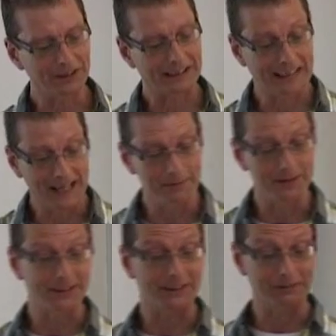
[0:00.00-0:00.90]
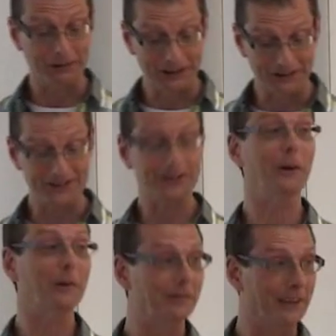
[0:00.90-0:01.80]
to claim is that if we can
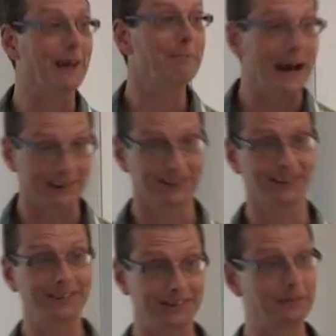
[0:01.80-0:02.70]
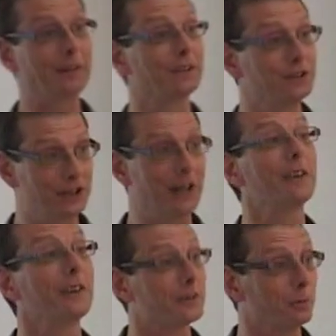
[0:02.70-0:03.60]
solve that paradox, if we can show
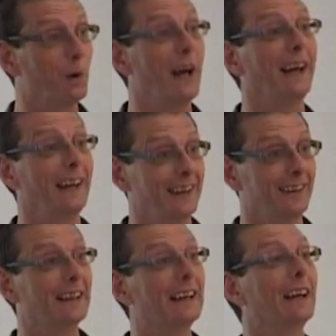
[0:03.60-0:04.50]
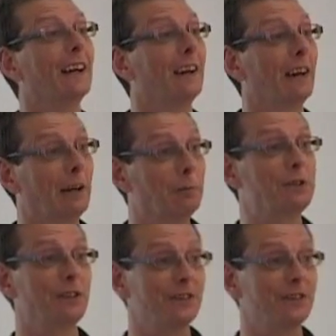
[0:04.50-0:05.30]
there's a way in which